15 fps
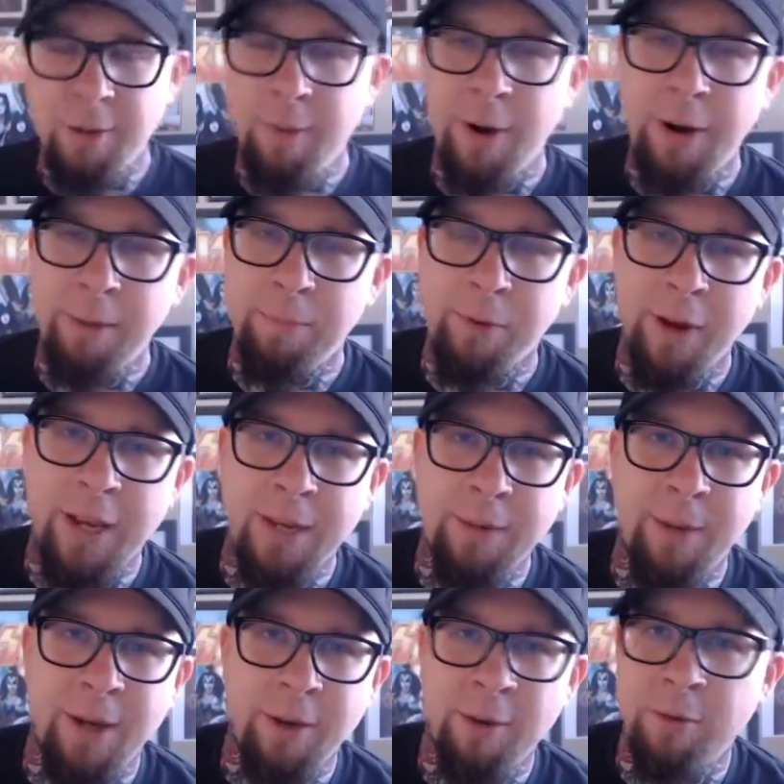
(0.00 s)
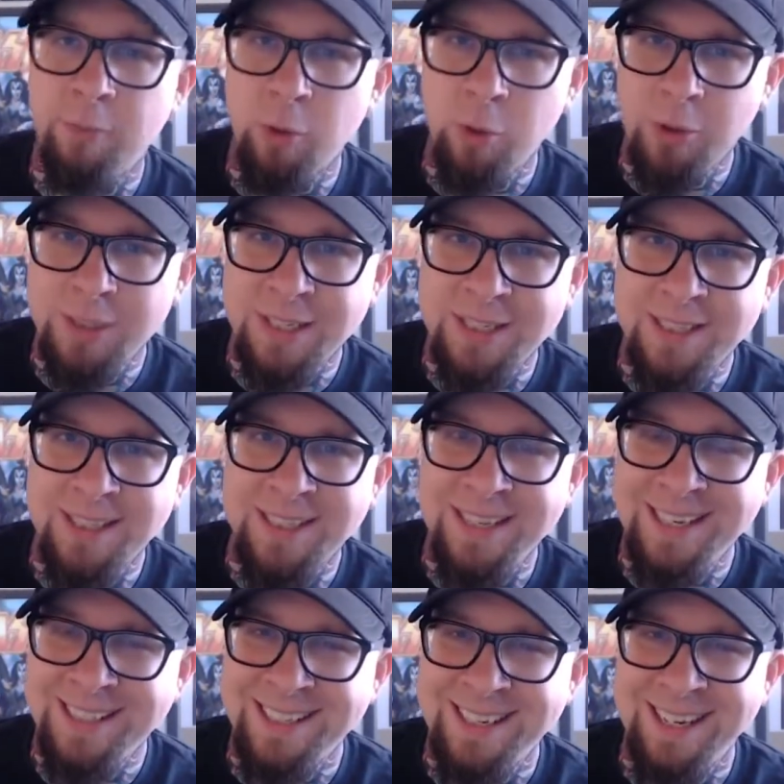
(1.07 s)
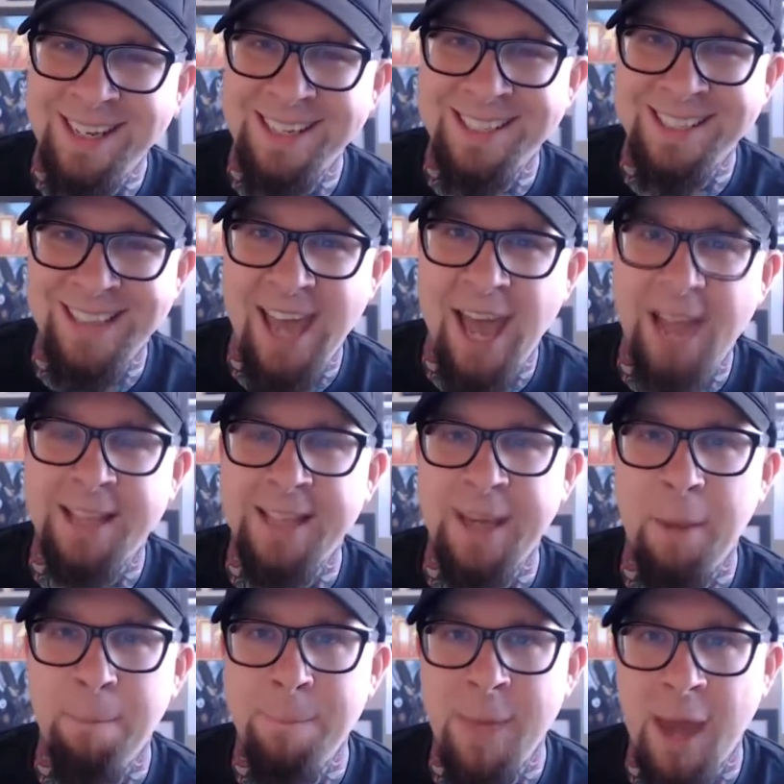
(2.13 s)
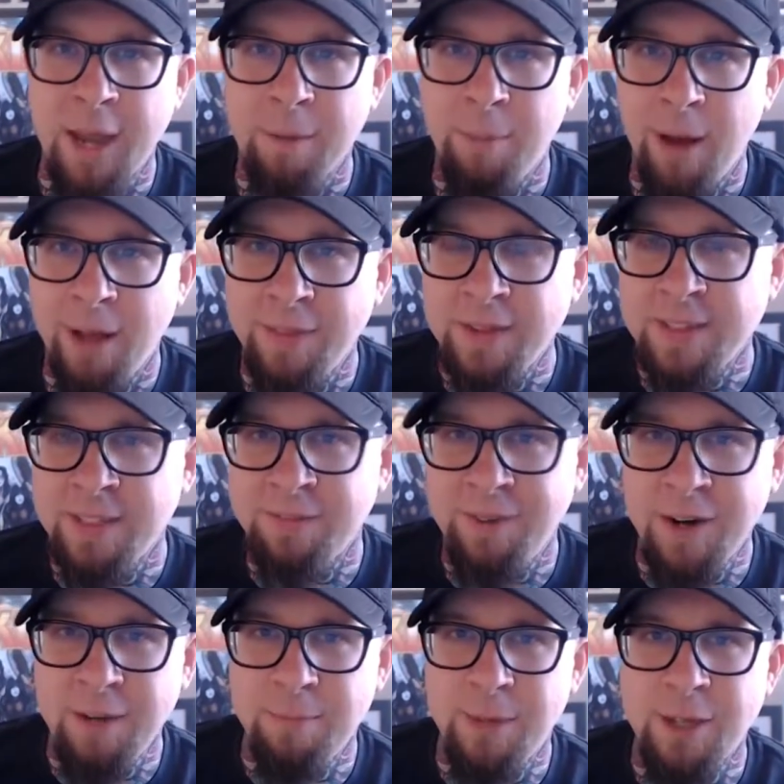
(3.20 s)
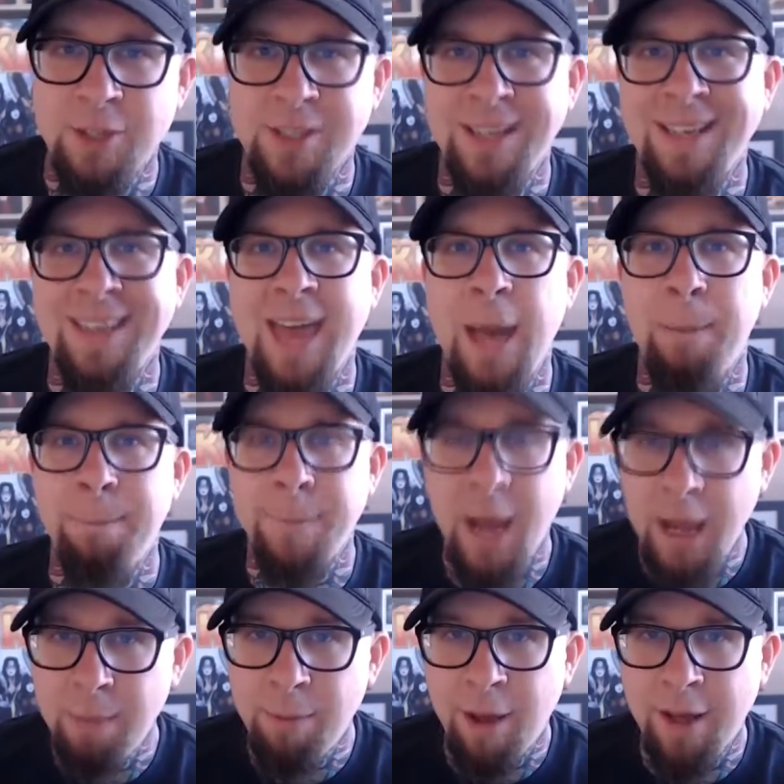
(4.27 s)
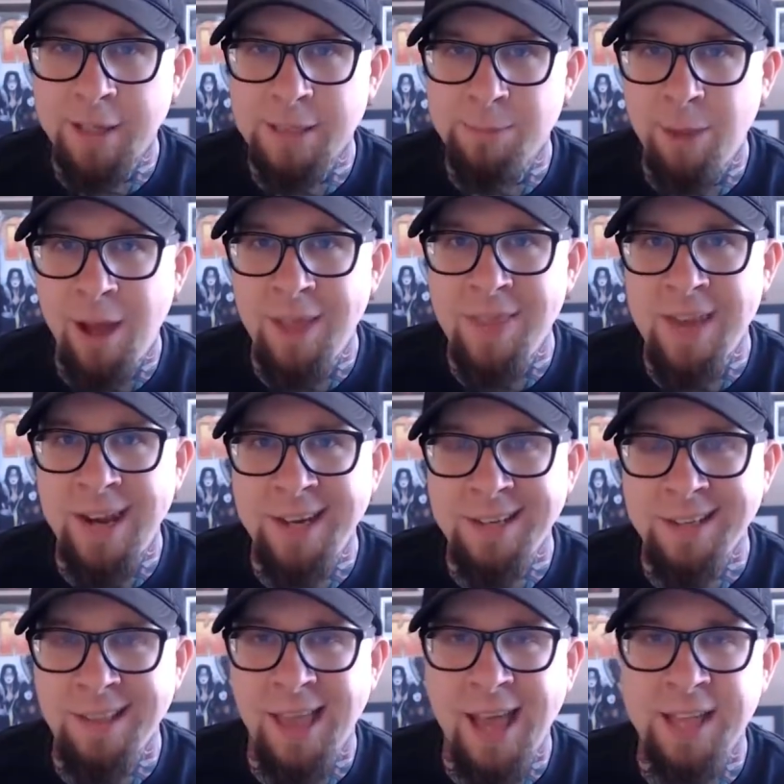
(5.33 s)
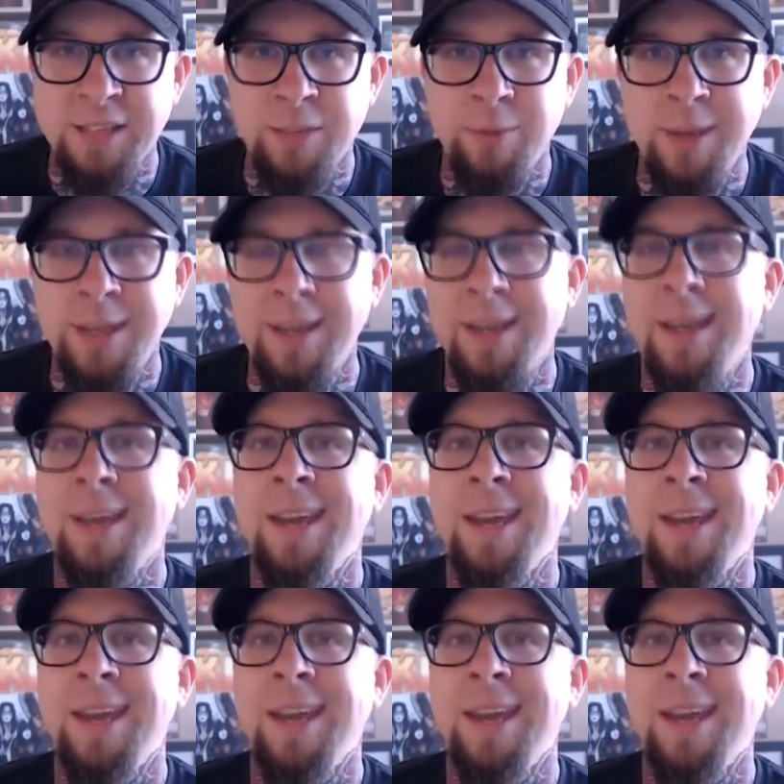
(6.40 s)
I'm already breaking my own rules because this isn't exactly a mech mod. This is very much like that My Box mod that I did last week.